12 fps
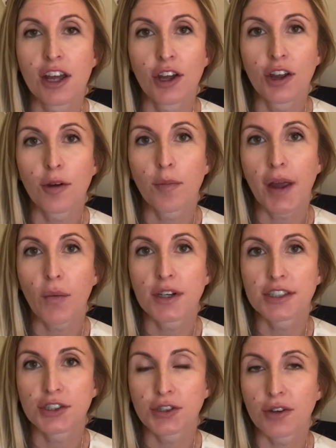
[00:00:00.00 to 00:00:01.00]
you might want
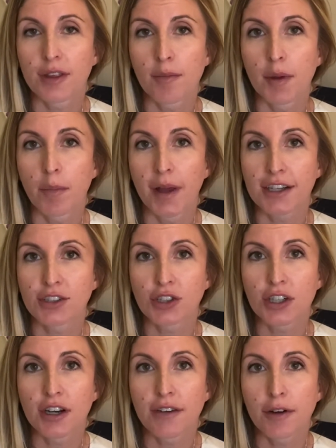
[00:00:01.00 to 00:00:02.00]
to show them a
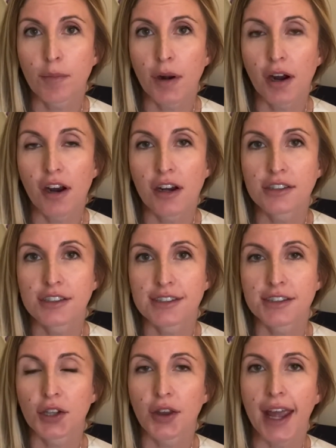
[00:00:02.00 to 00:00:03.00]
picture of a barn
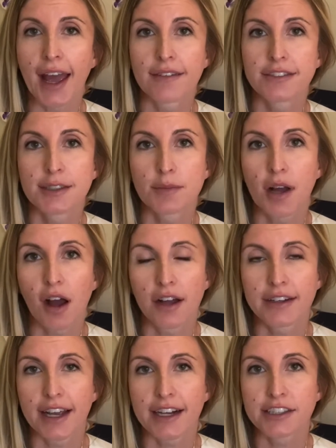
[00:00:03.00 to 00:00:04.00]
just so they have some
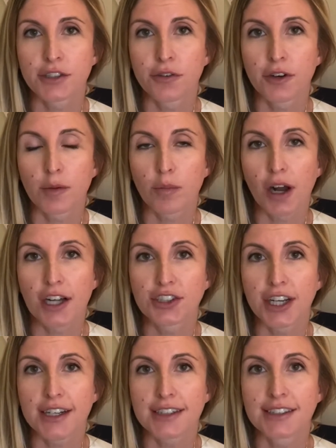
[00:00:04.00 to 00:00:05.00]
context for the
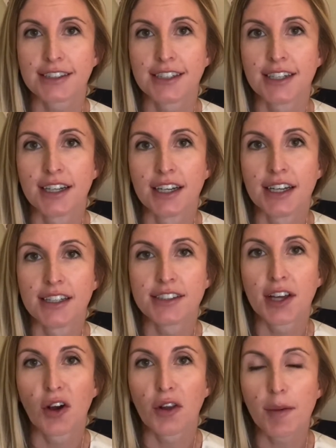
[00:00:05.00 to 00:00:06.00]
project.
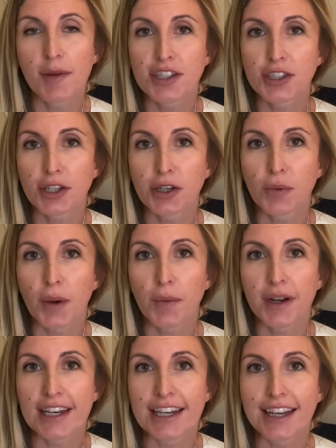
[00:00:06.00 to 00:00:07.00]
So let me show you what we're
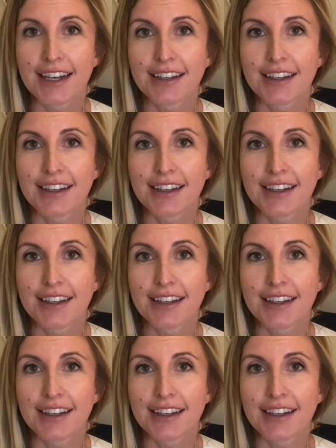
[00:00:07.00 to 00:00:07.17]
going to need.